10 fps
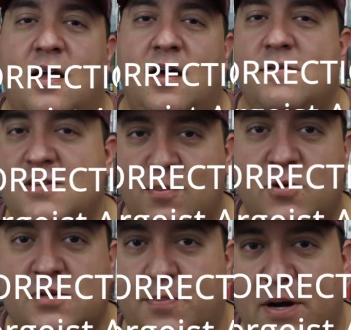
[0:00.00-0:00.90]
I've seen
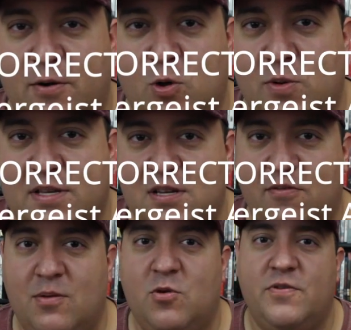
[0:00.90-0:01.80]
most of the Paranormal
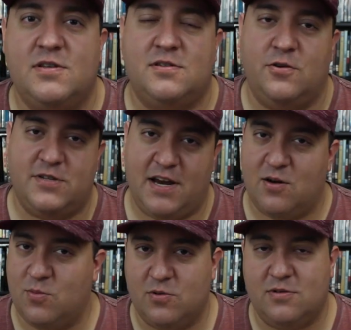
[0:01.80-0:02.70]
Activity movies. They're
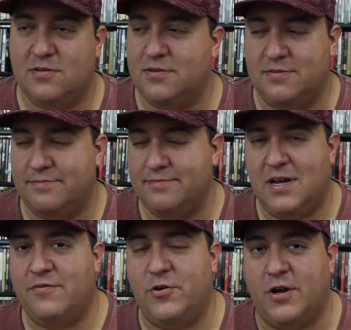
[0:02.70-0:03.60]
terrible. They're
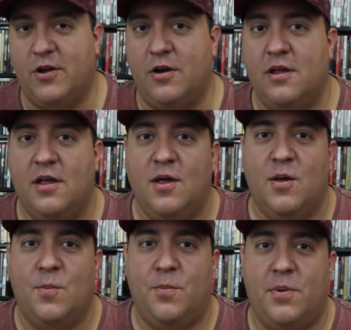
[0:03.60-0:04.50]
not very good.
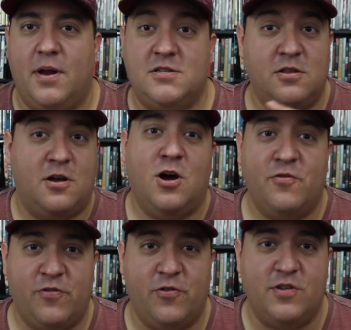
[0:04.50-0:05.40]
But I saw the
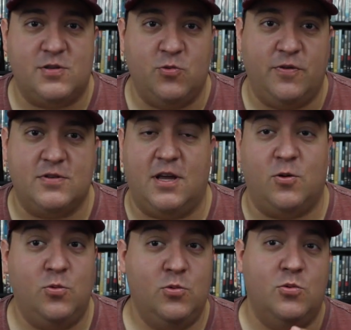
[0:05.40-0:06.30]
cover for this movie. I was
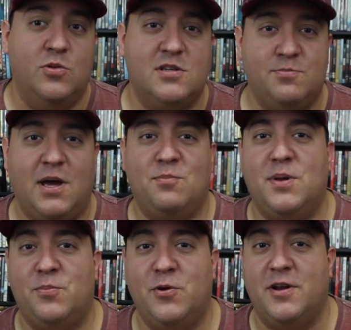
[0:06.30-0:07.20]
like, ooh, this might
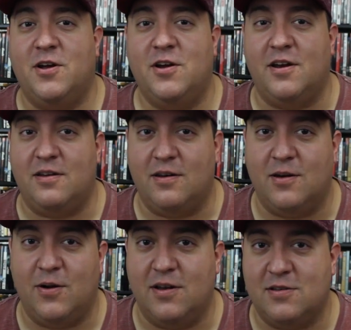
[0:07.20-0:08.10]
be pretty good, you
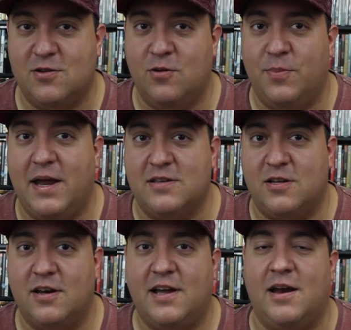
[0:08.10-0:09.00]
know, in a so bad it's
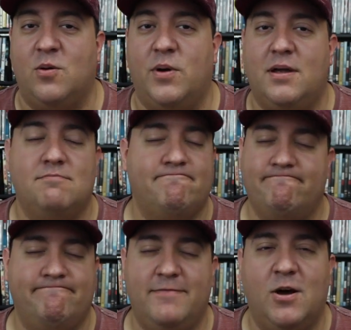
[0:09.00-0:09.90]
good kind of way.
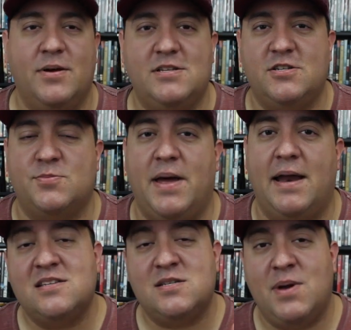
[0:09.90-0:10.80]
No, it's just
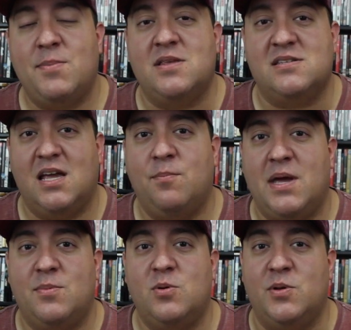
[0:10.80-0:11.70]
bad. This is made by the same
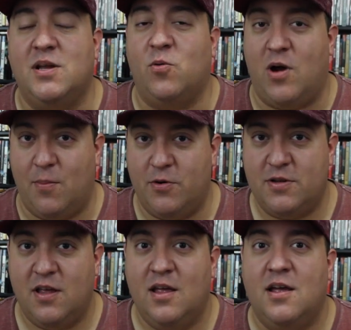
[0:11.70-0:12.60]
people who did
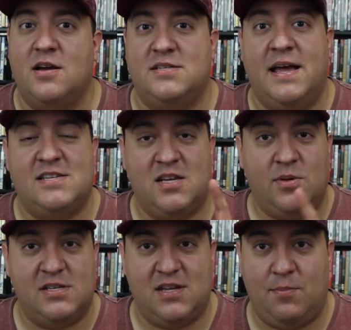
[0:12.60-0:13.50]
Robert. Because it has
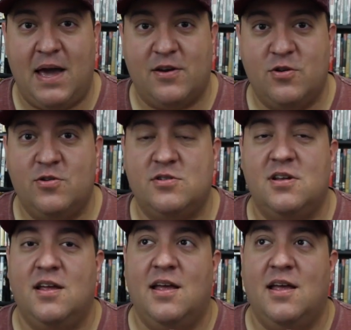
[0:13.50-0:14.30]
some of the same actors,